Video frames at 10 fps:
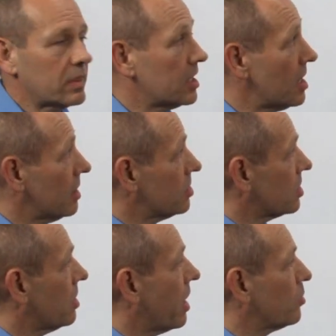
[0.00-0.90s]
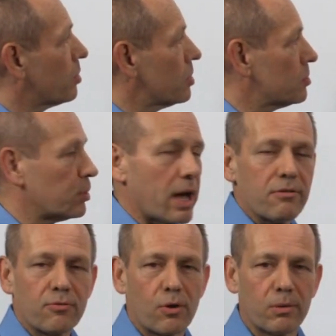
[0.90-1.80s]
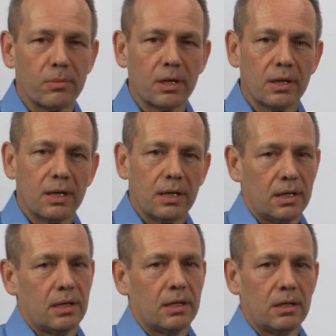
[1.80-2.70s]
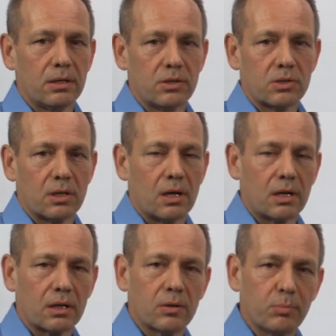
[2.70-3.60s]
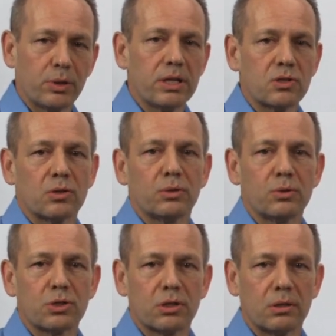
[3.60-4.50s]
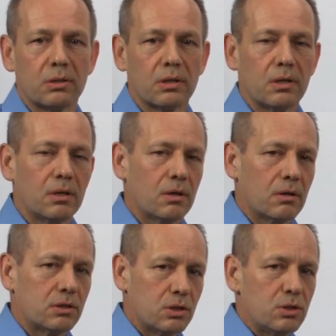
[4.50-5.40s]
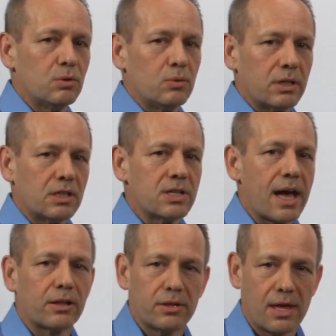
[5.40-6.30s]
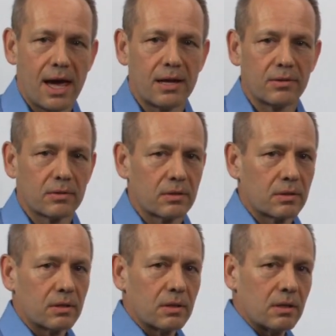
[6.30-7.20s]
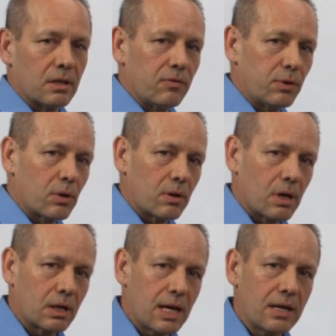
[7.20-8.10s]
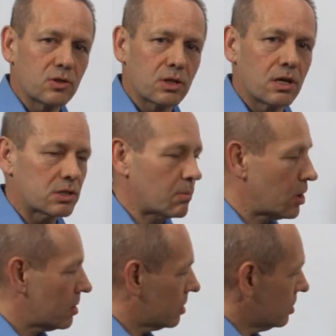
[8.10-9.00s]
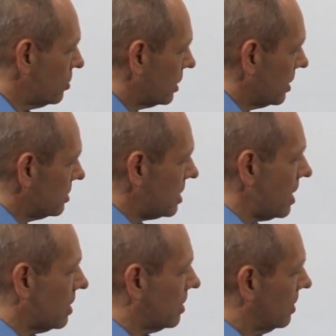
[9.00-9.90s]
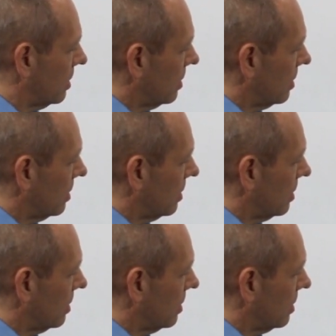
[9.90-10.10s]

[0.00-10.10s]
The Cadence CloudBurst platform is a complete solution to do exactly that. If you're a Cadence customer, you can take